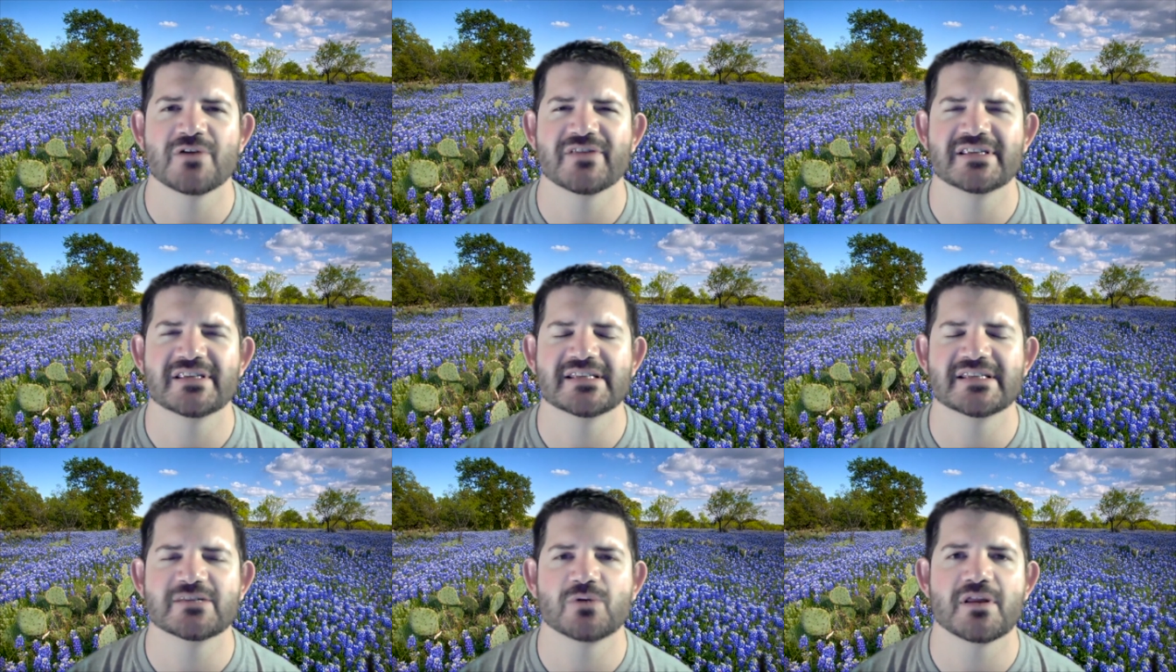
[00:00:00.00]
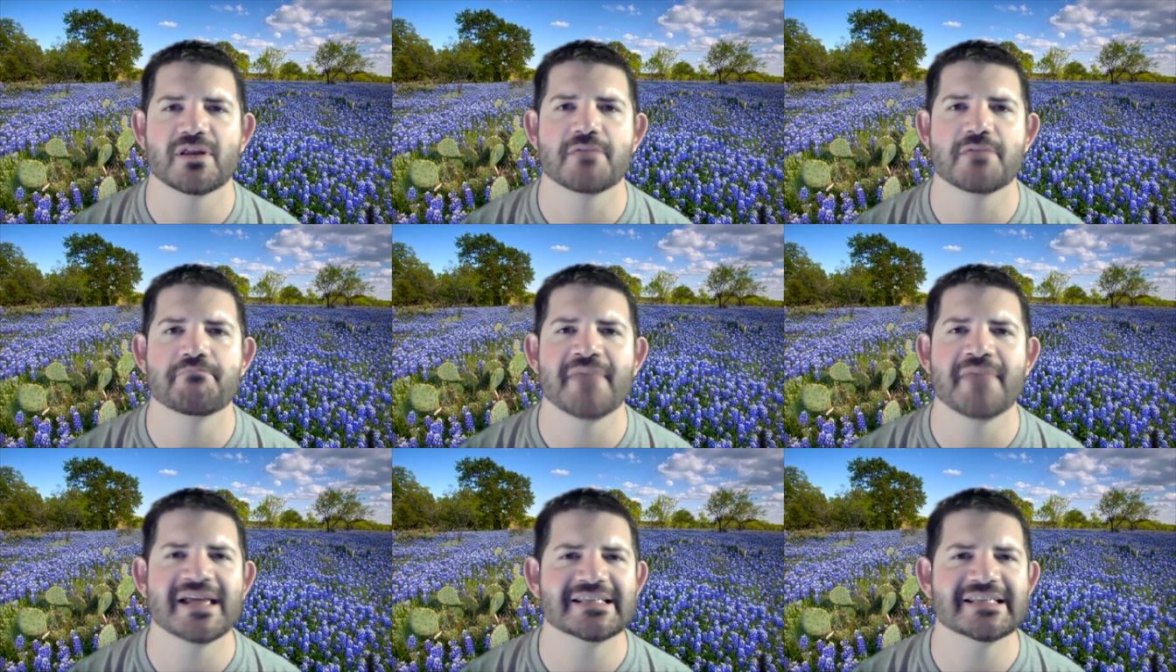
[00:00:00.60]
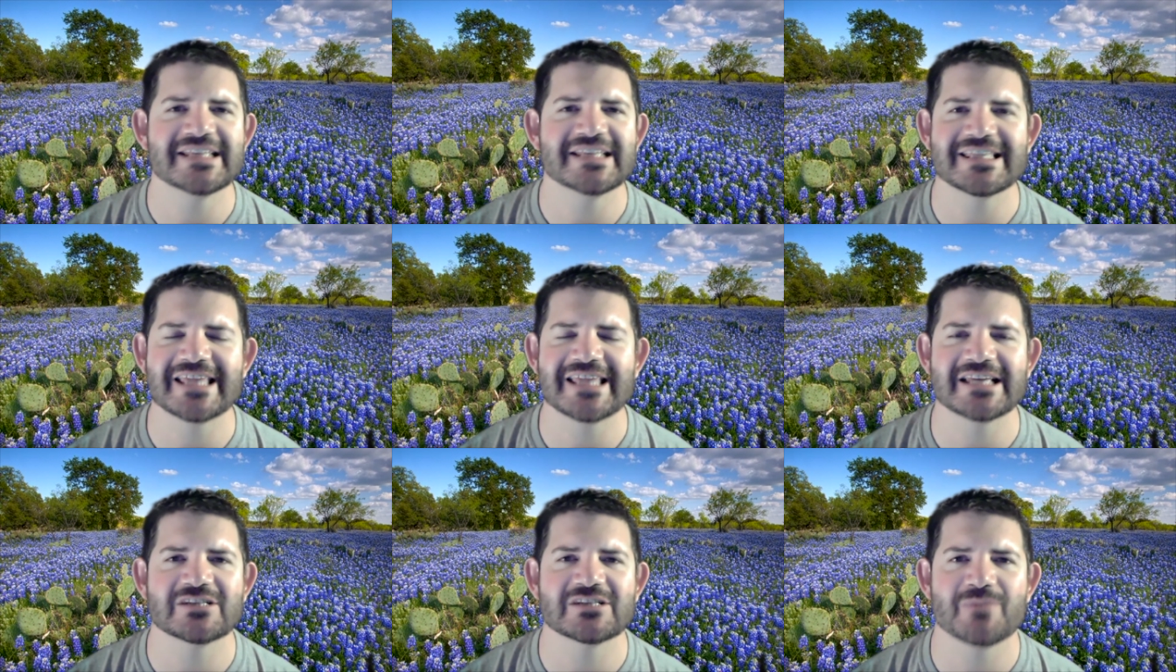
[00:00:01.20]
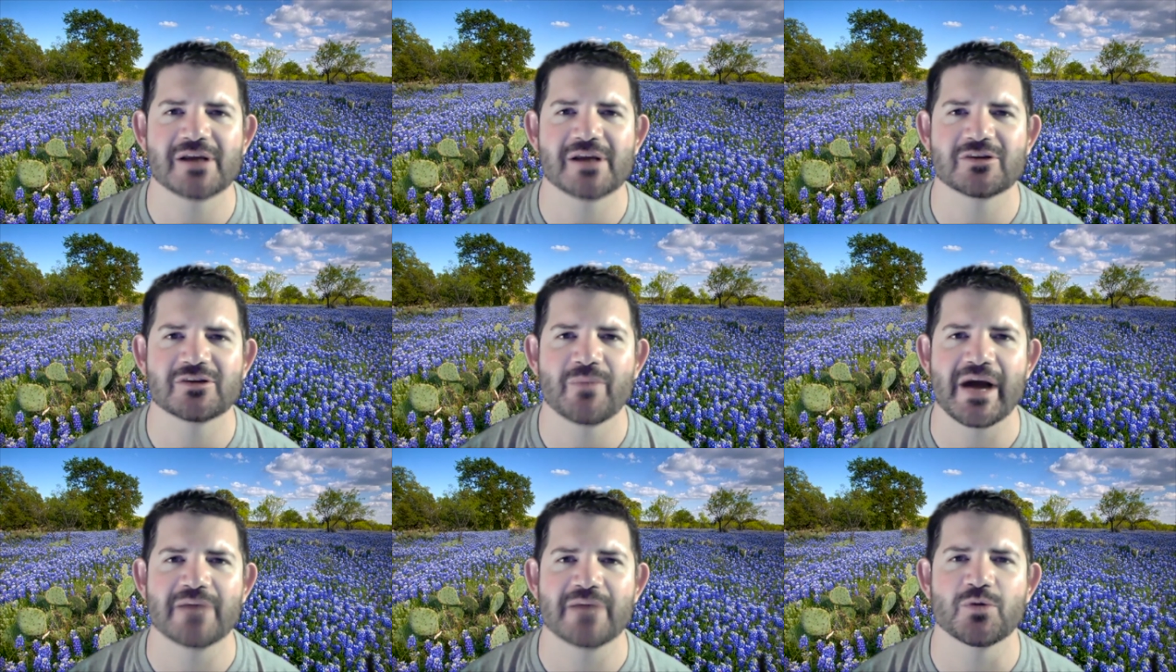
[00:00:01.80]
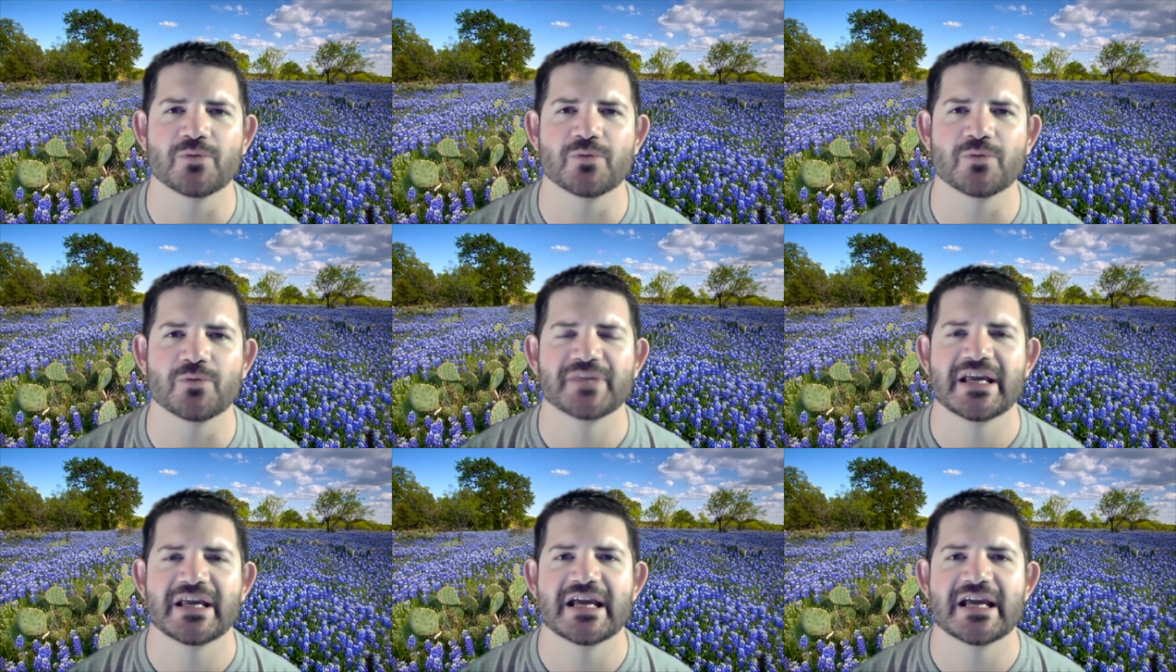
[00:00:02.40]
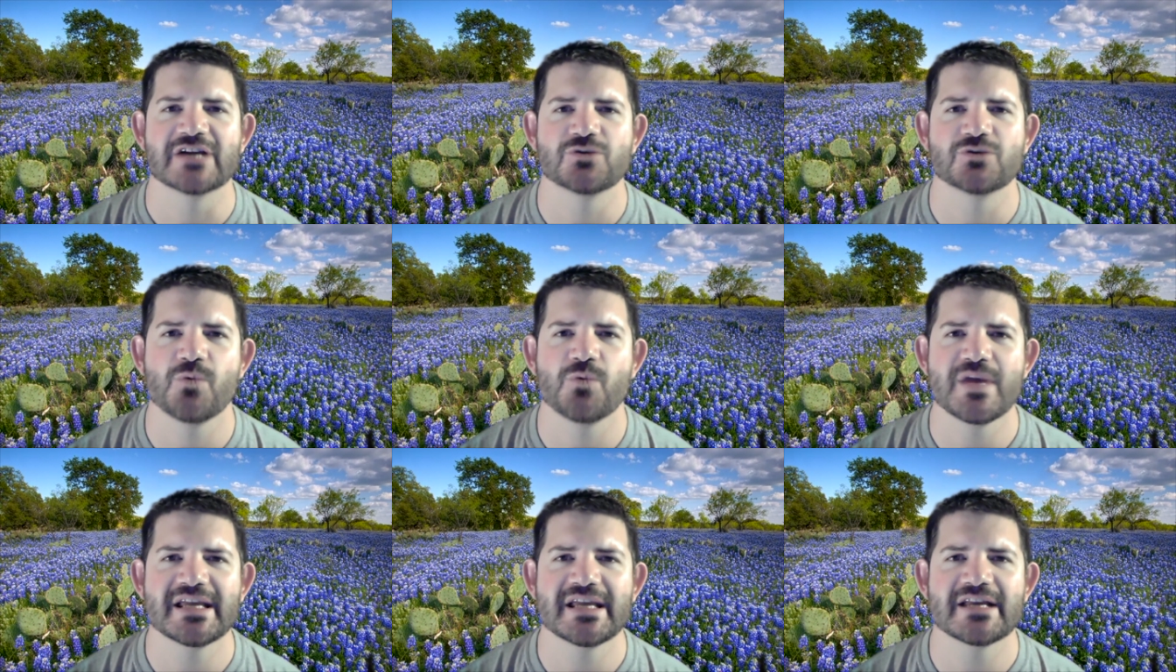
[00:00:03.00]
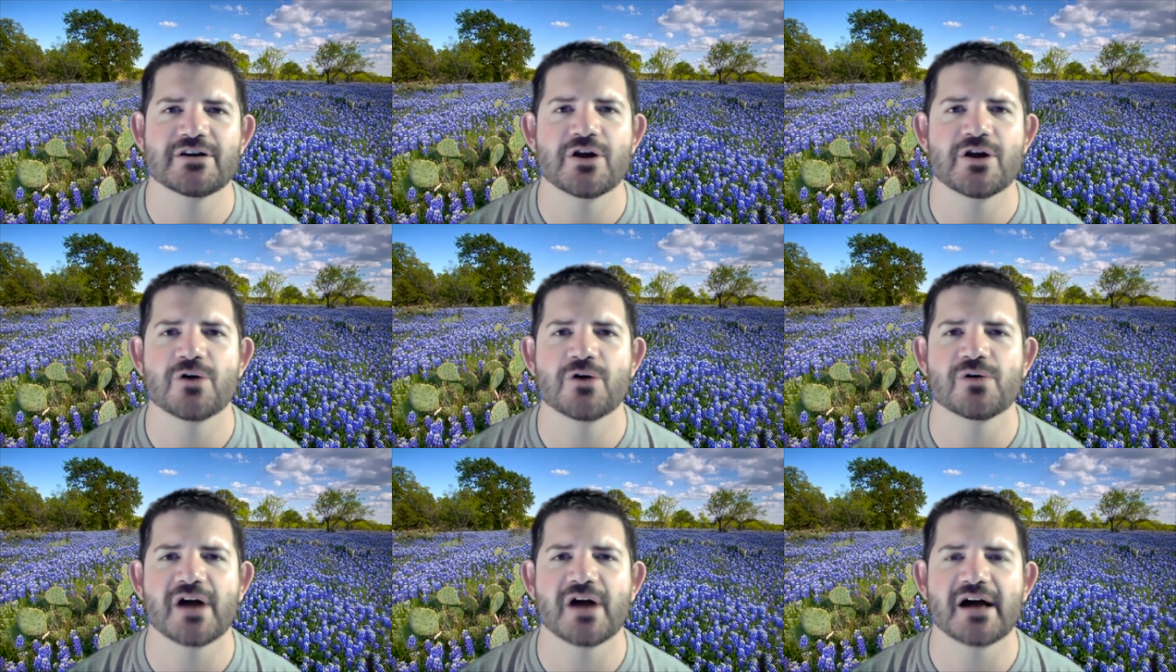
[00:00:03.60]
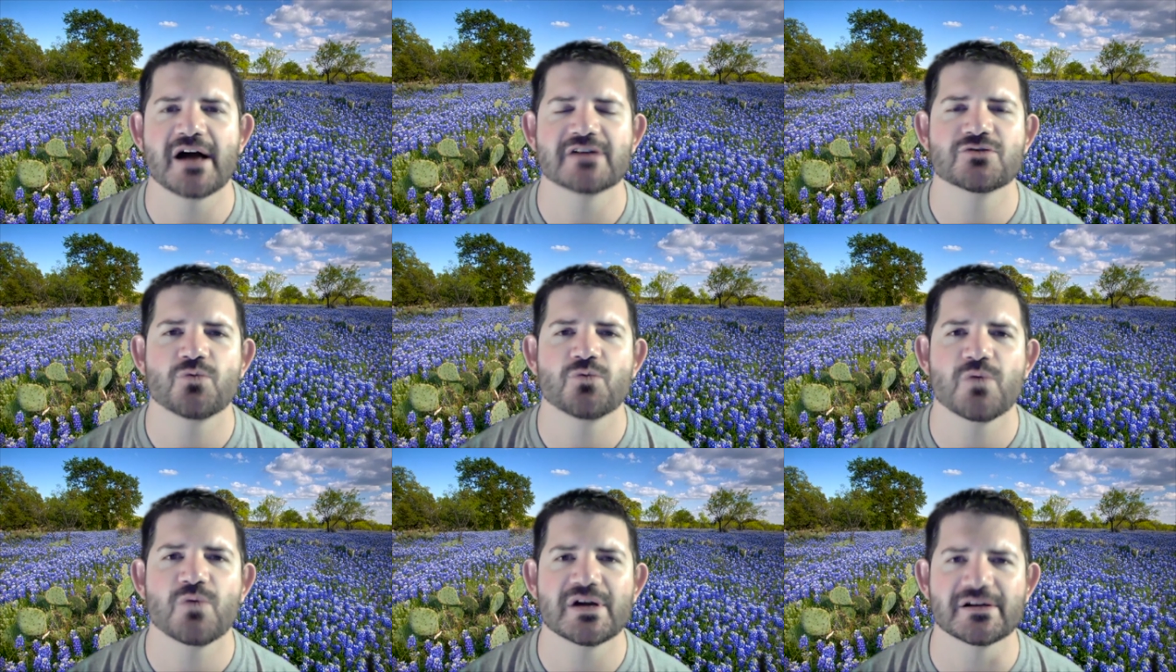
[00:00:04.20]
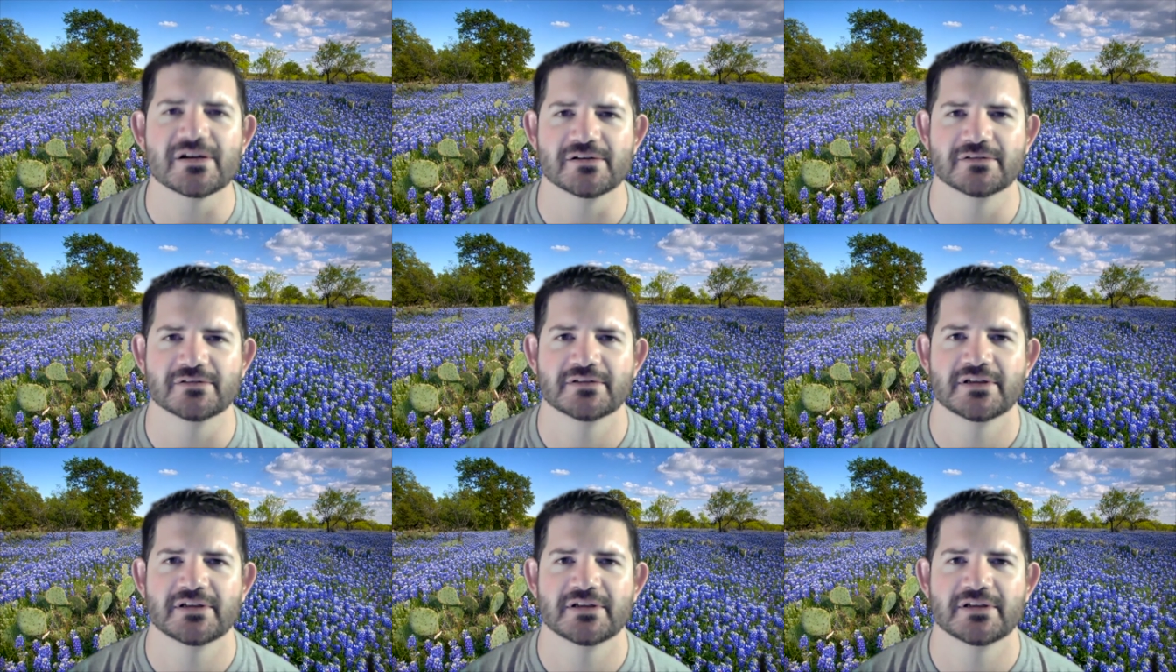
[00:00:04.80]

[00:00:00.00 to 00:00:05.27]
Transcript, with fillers: This is one of the amazing things about the Bible is we can know God's will